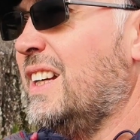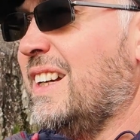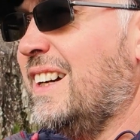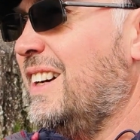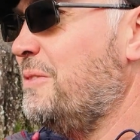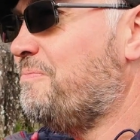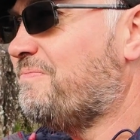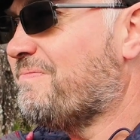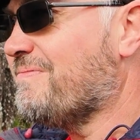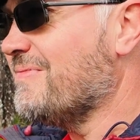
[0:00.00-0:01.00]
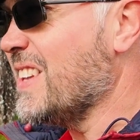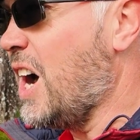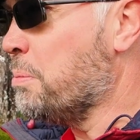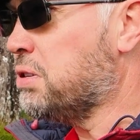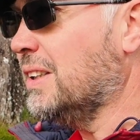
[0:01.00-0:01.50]
I'm
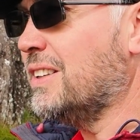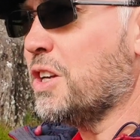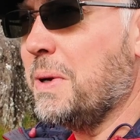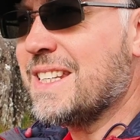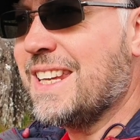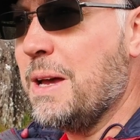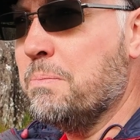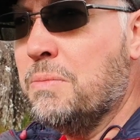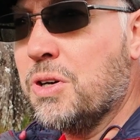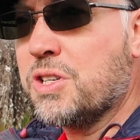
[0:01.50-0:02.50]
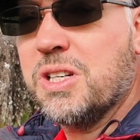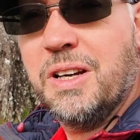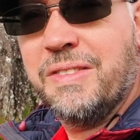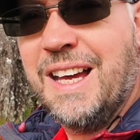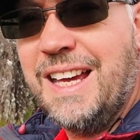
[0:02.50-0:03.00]
probably not going to be able to get much
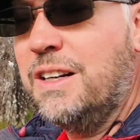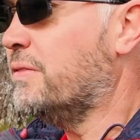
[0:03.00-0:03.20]
of that in,